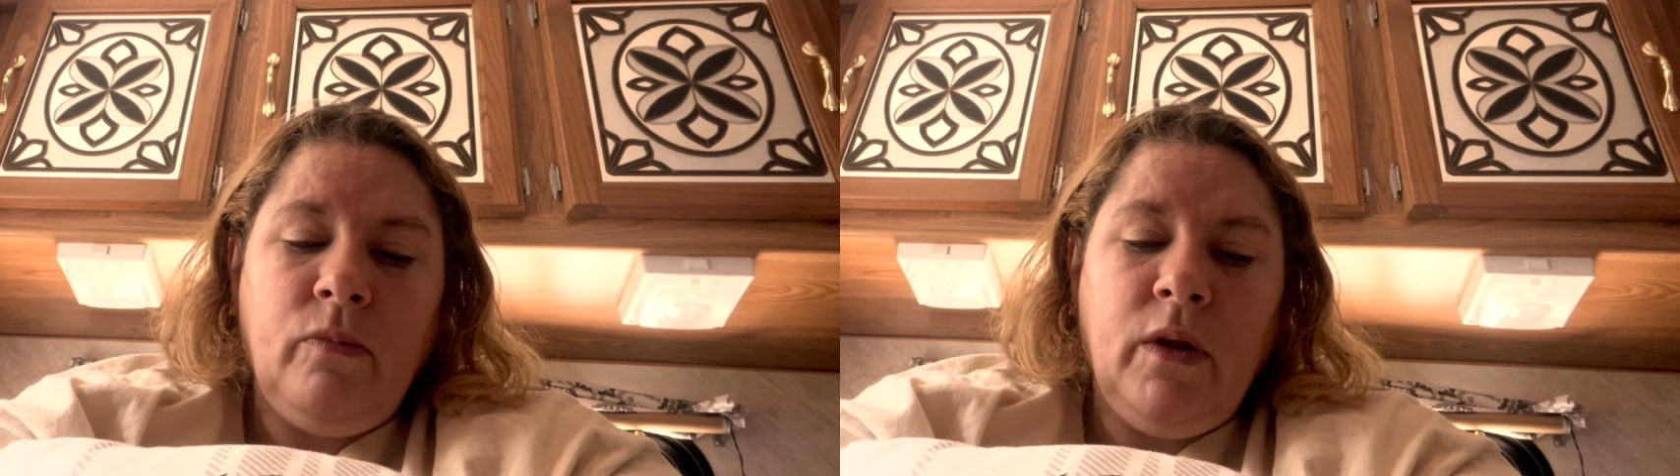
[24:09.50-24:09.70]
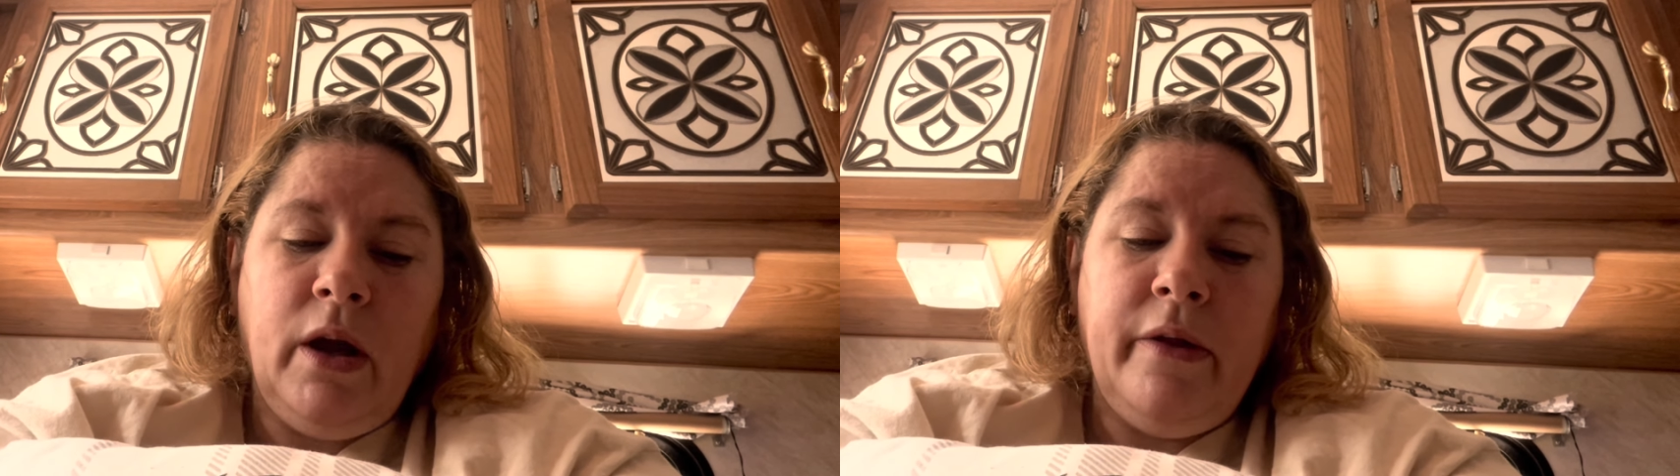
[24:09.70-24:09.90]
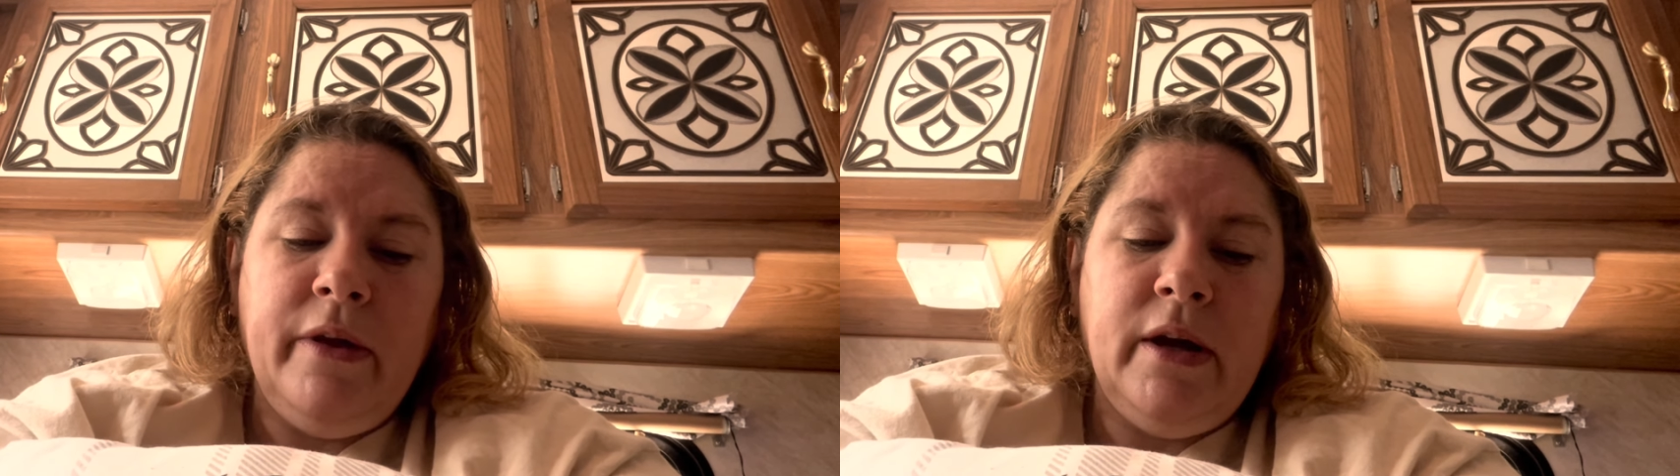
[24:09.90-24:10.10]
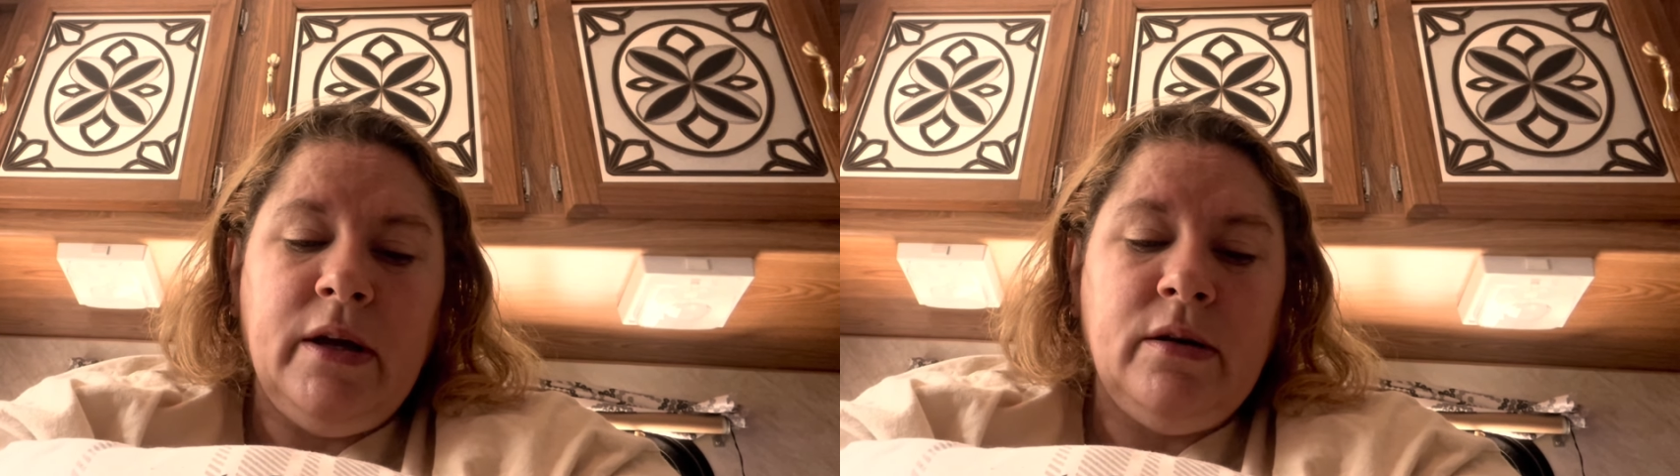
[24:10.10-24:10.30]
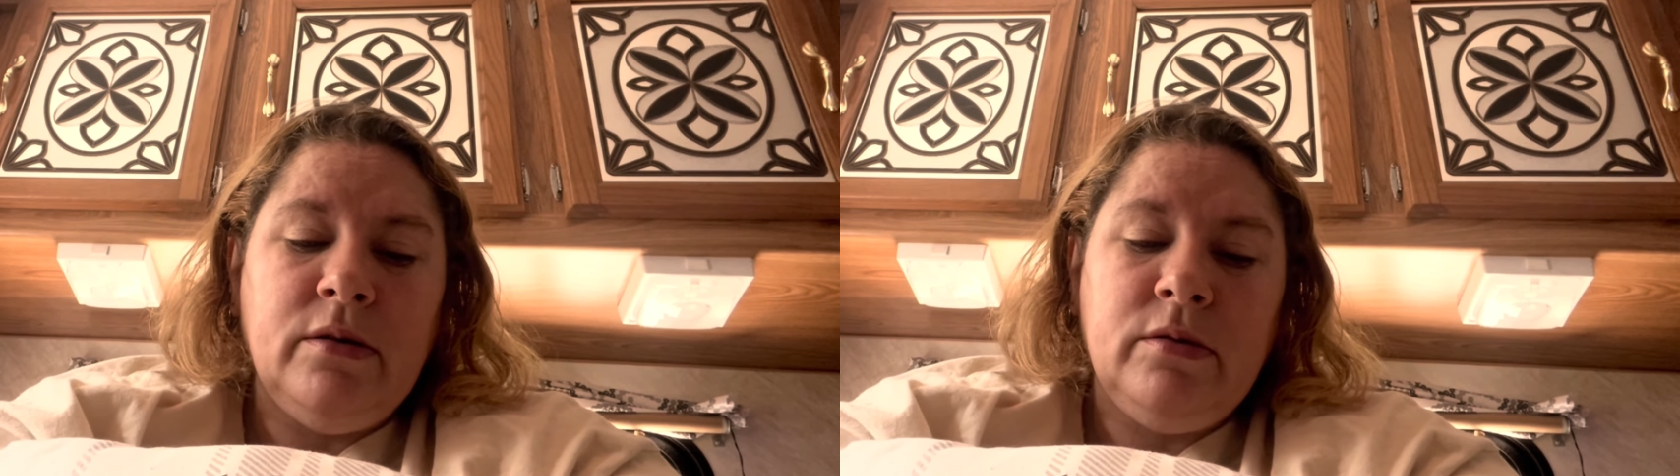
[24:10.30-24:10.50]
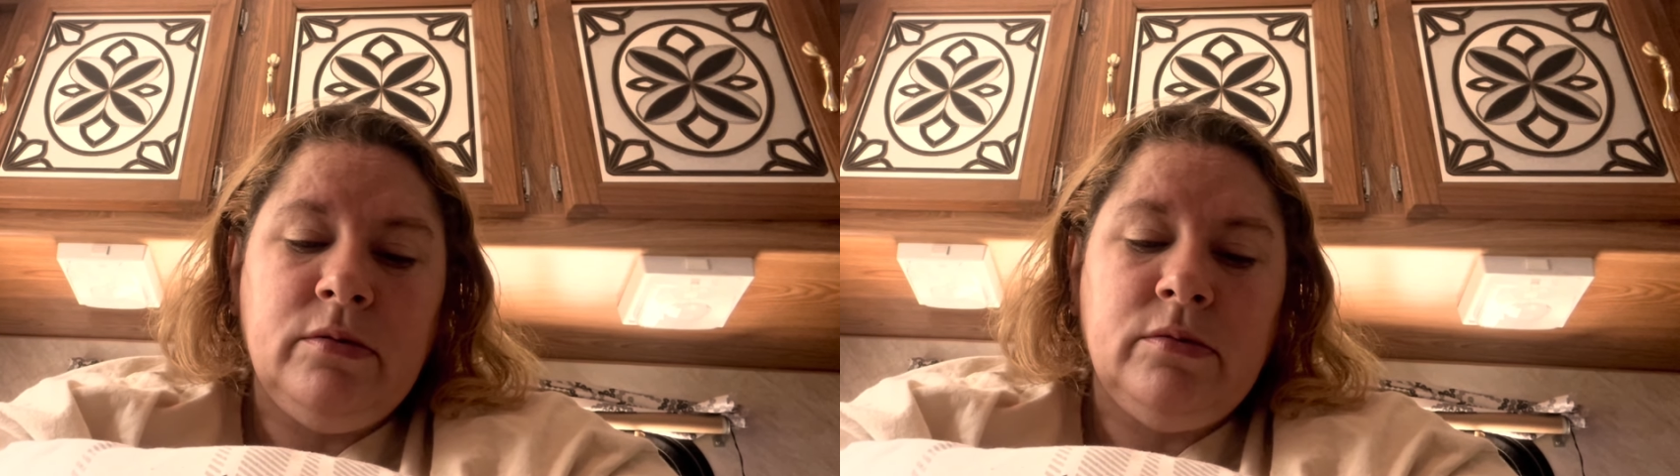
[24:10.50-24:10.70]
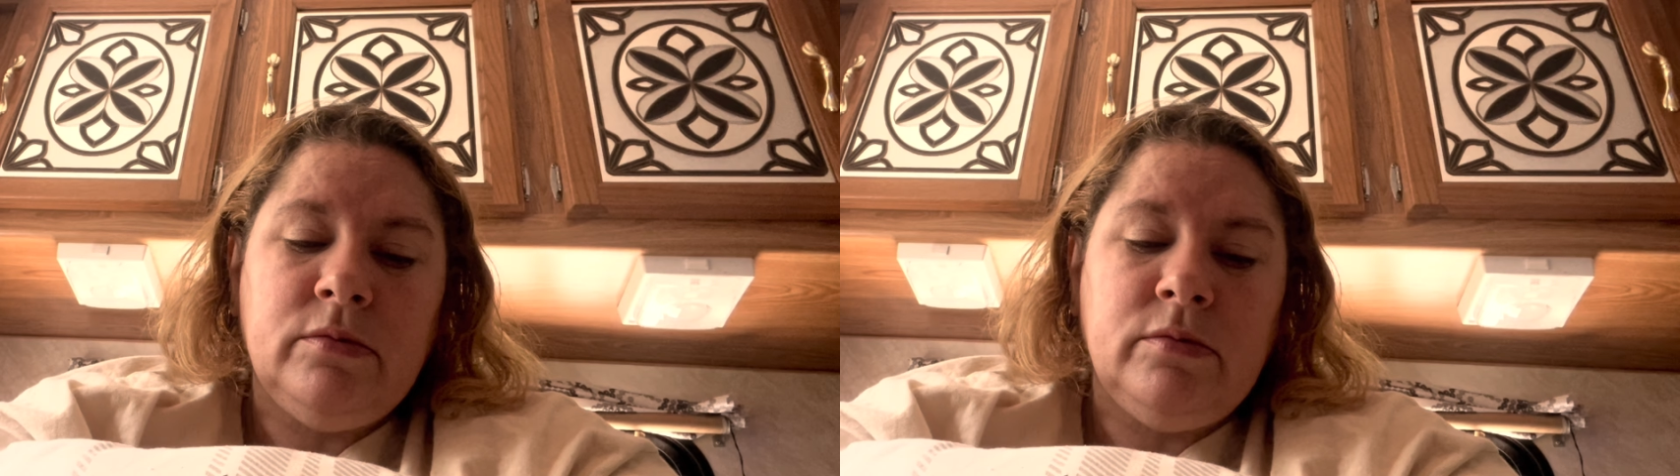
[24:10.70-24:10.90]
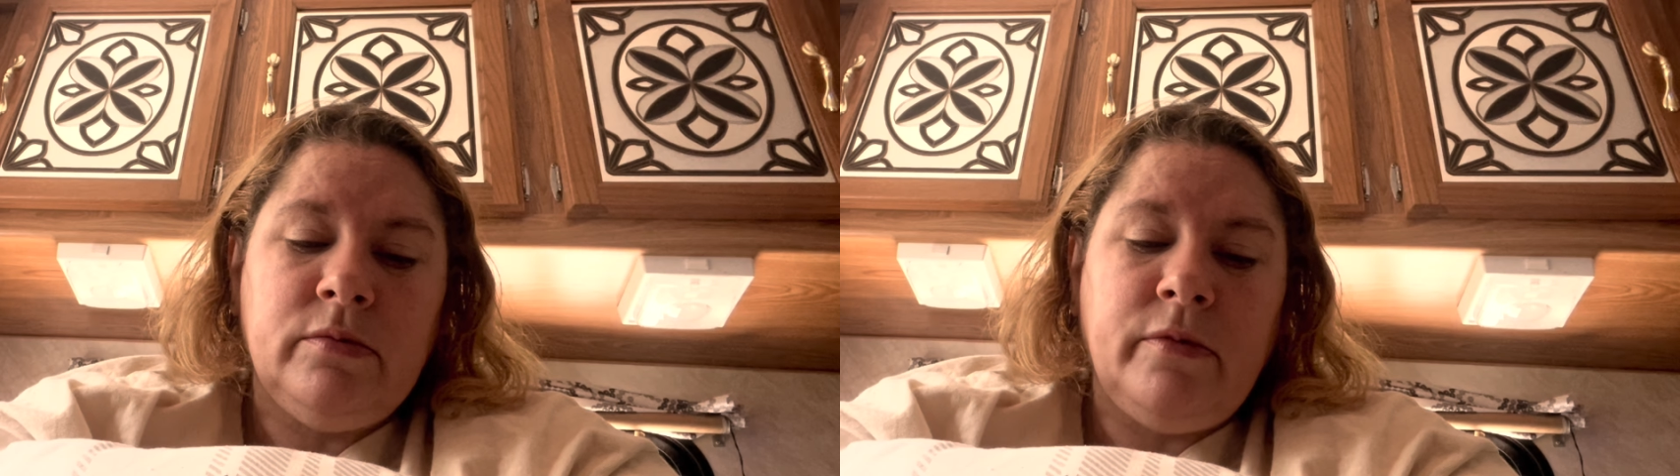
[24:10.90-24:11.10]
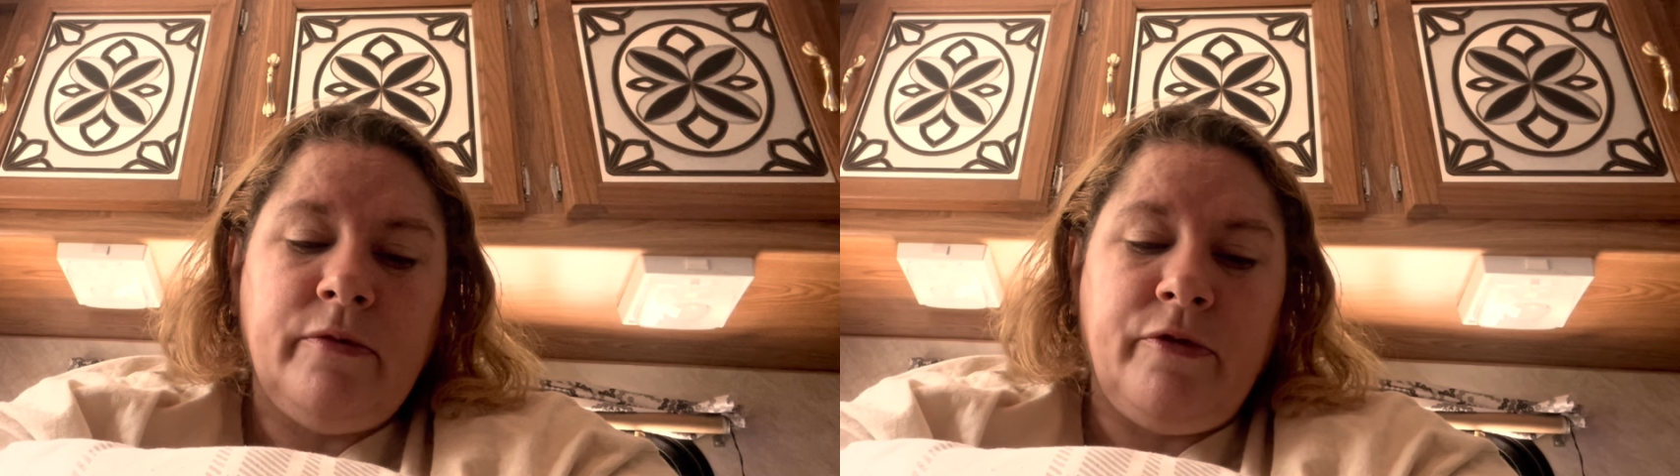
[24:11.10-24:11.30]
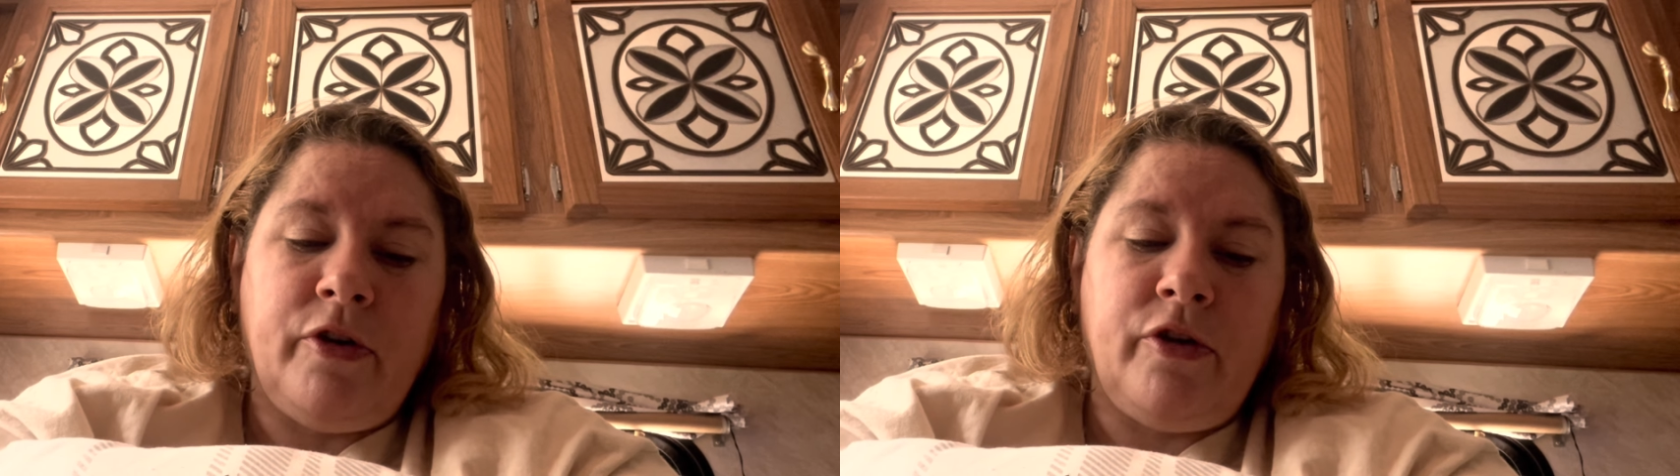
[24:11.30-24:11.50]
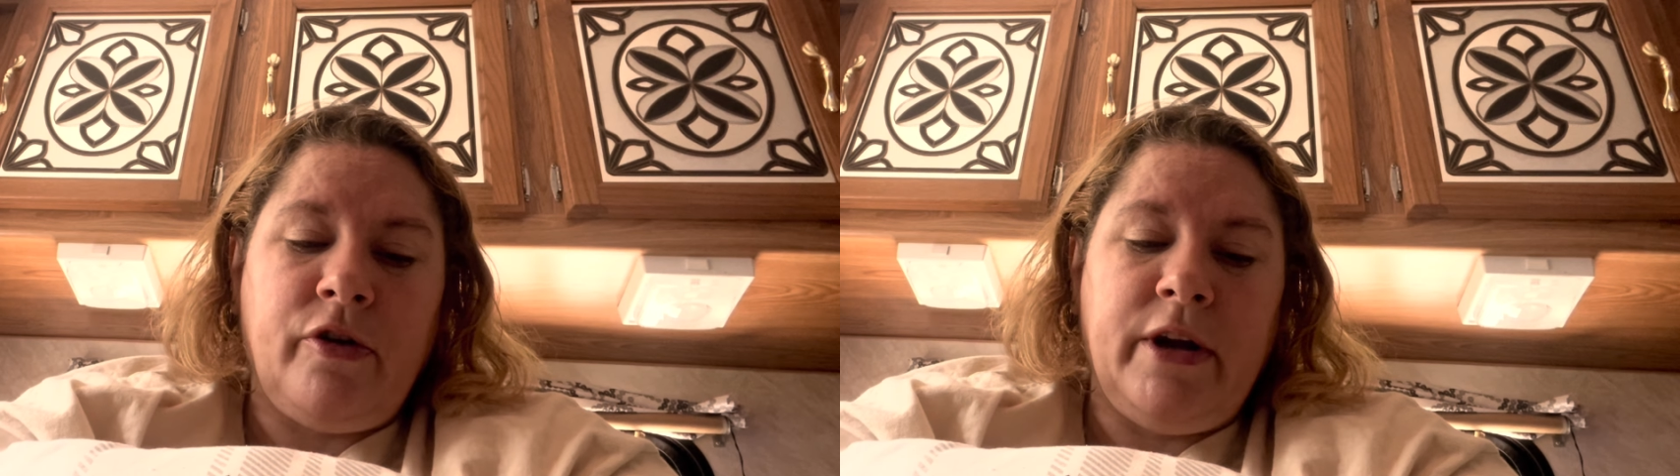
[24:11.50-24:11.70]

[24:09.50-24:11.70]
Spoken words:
And then further